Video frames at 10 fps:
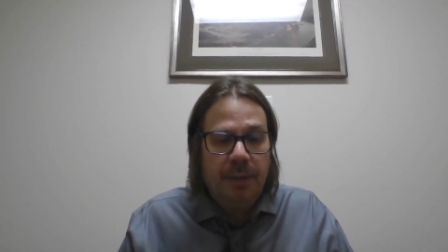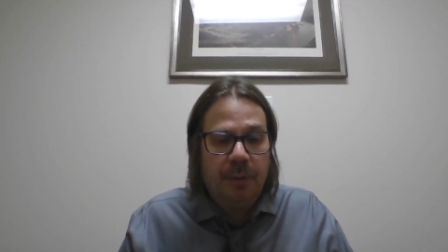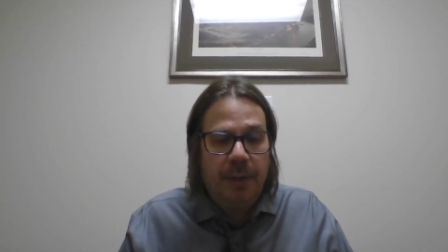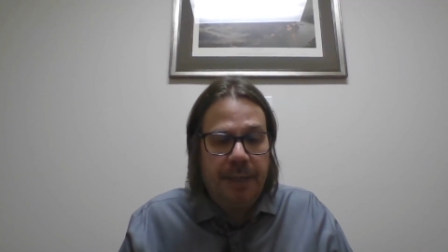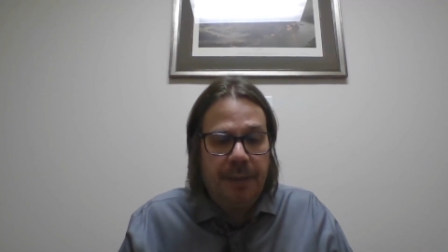
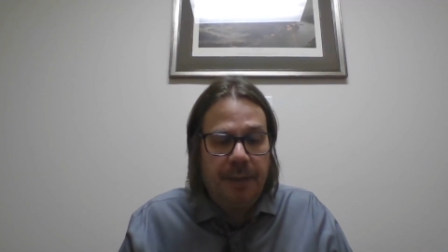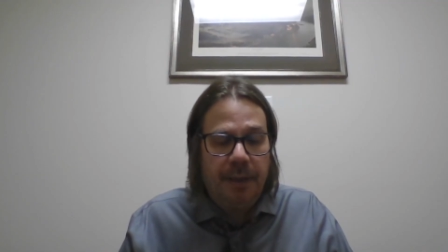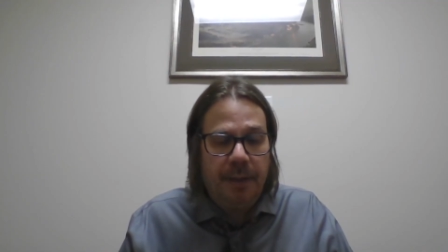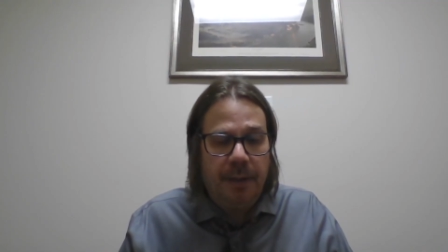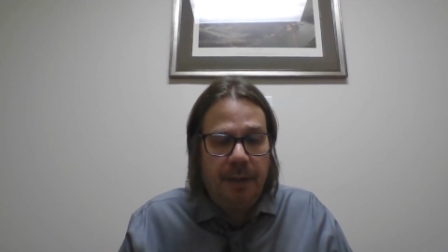quite
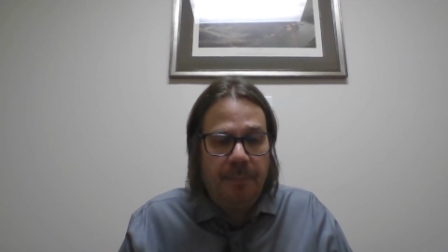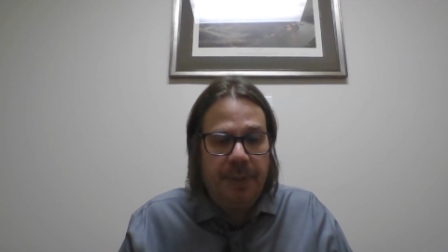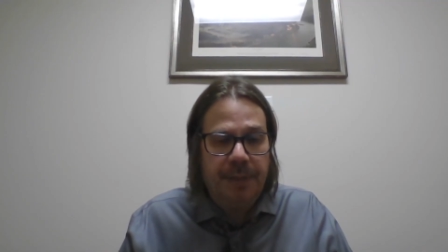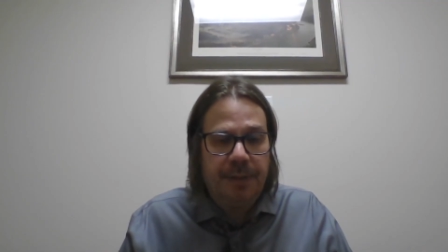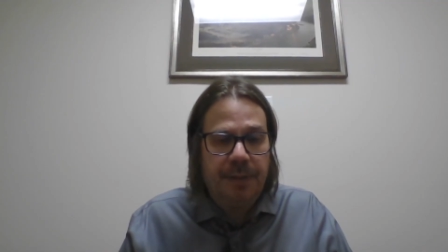a, a, a
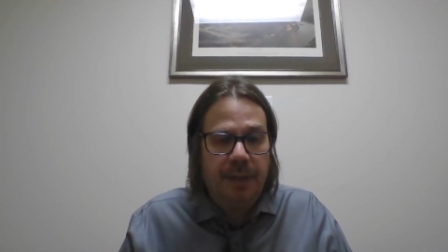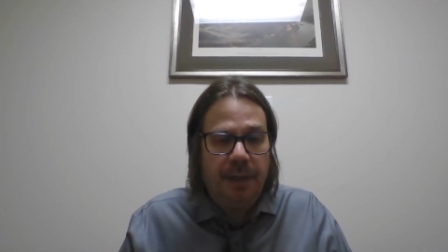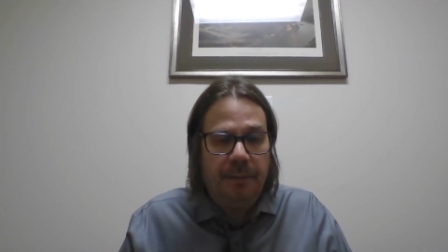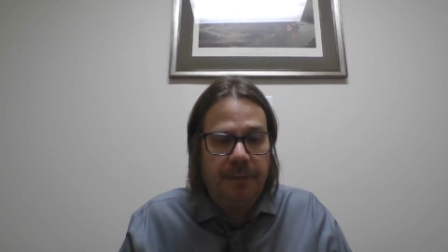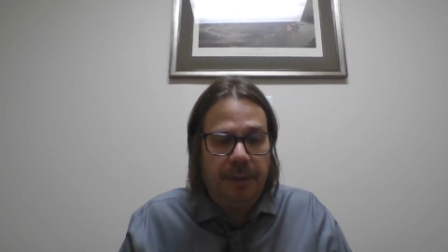bit
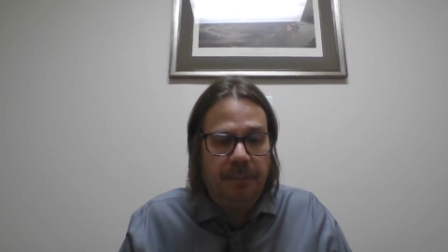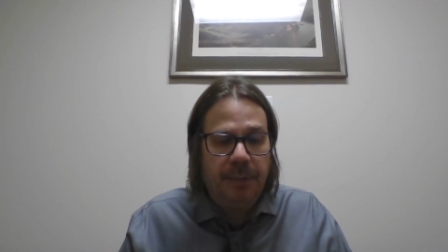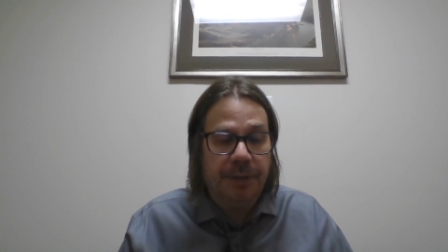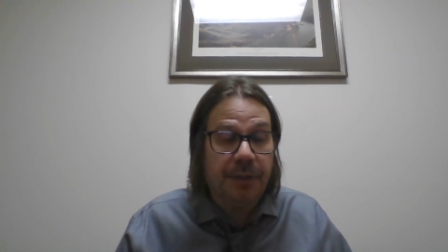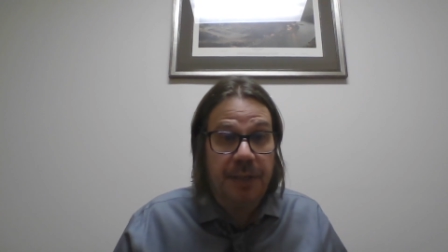of
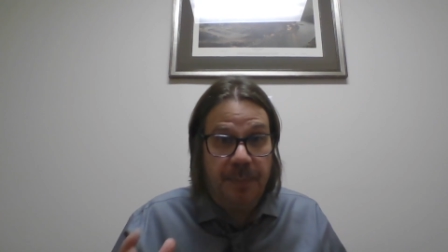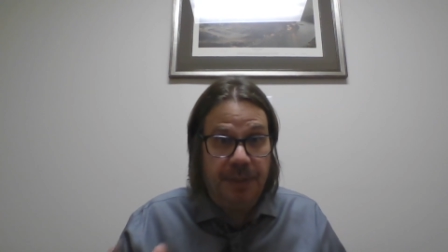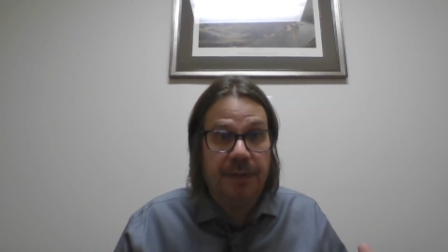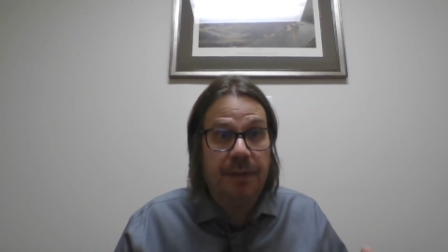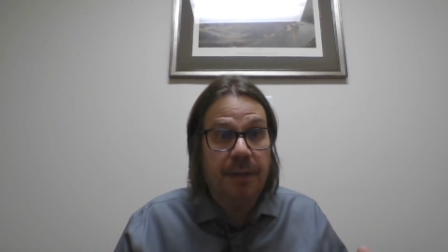um,
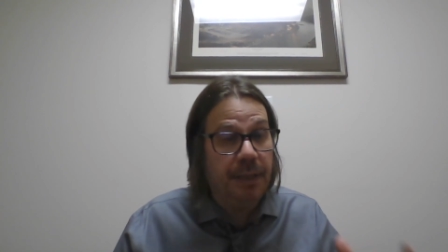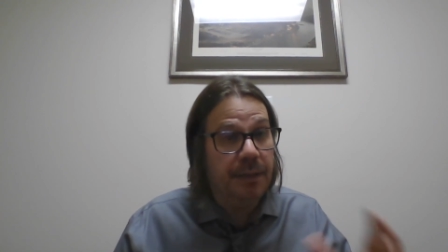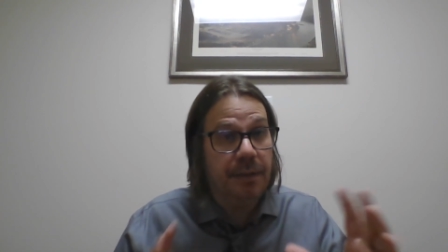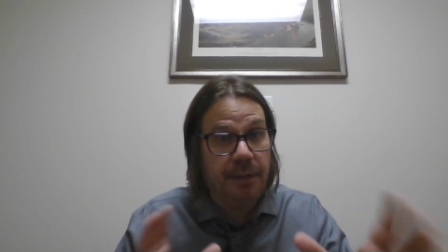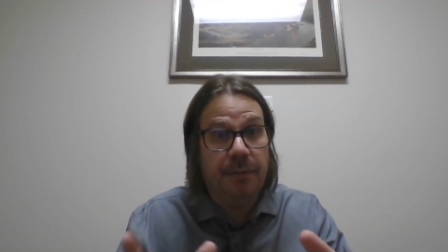adjustments
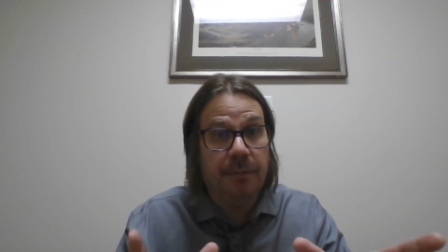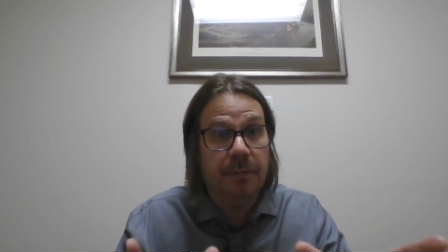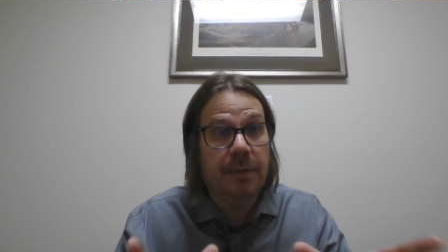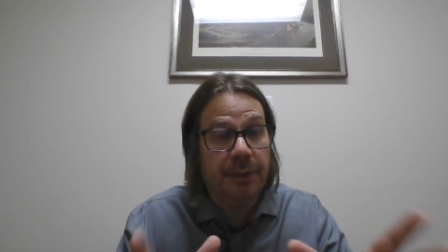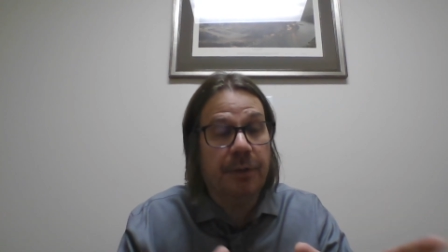in,
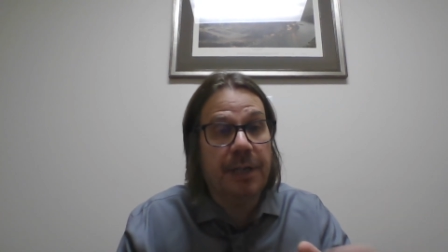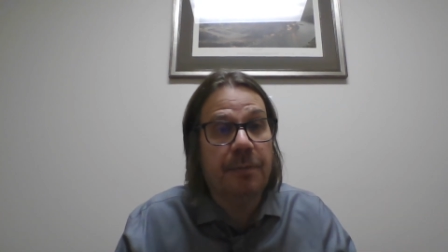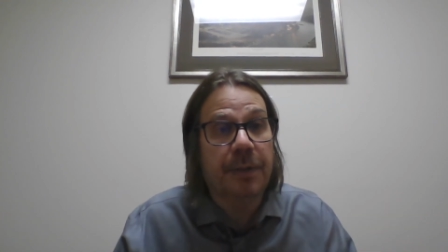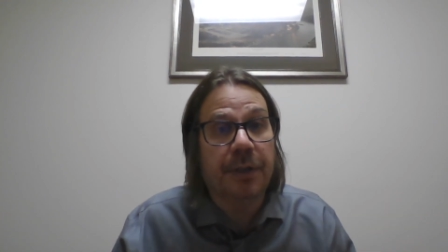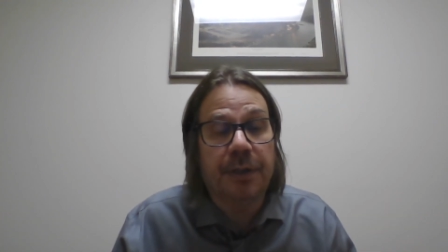to
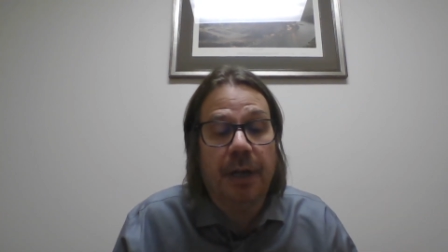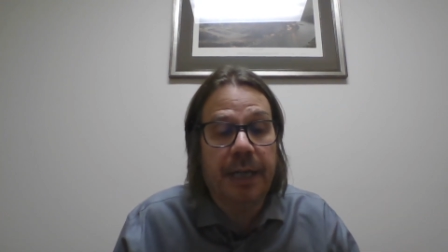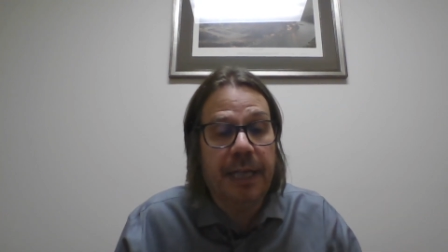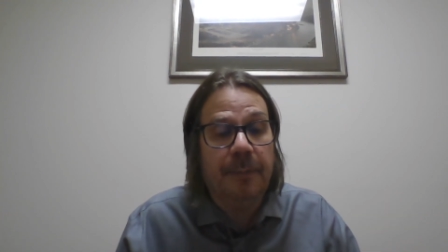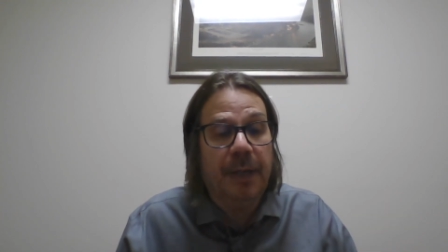address what you're
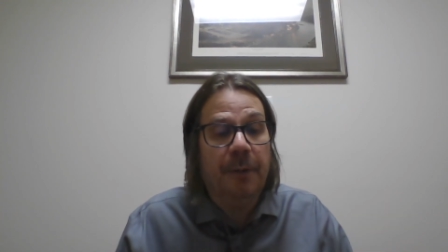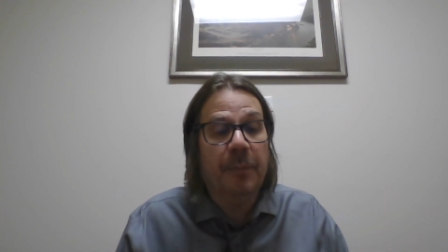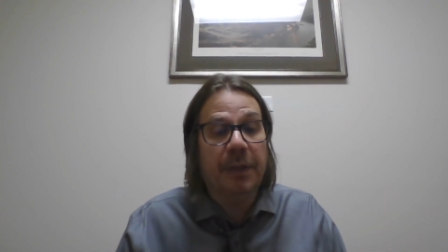talking about.